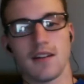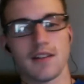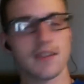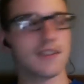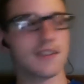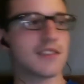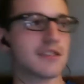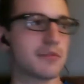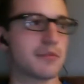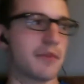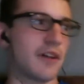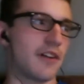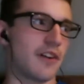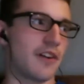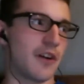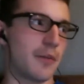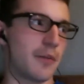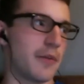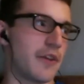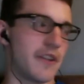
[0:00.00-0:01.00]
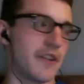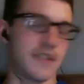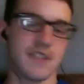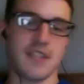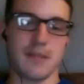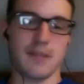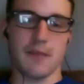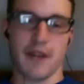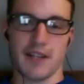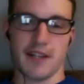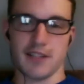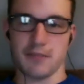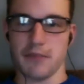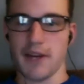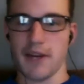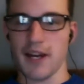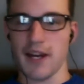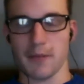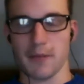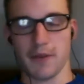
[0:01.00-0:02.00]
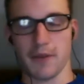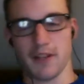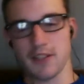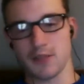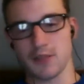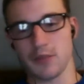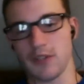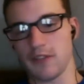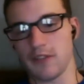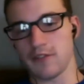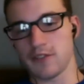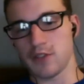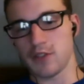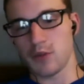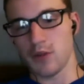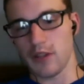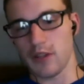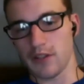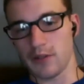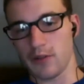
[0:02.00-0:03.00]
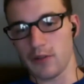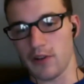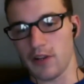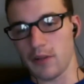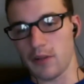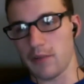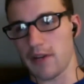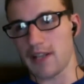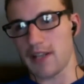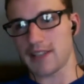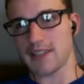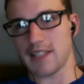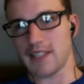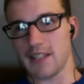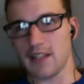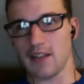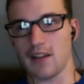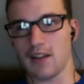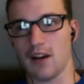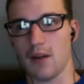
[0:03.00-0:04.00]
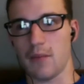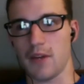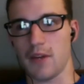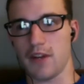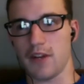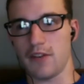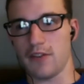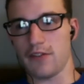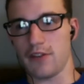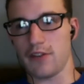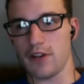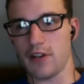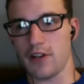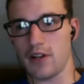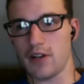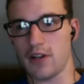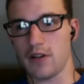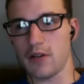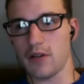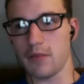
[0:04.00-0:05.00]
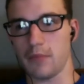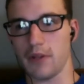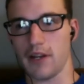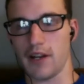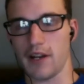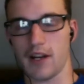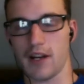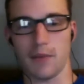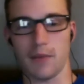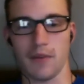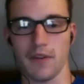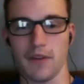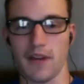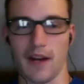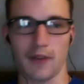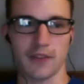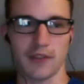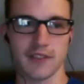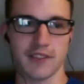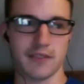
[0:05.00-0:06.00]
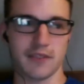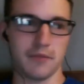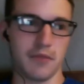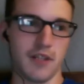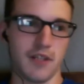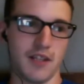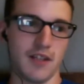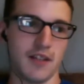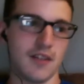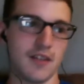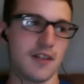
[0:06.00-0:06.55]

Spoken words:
Spiller to put the team on his back because we have two other running backs that can come in and play a couple downs and be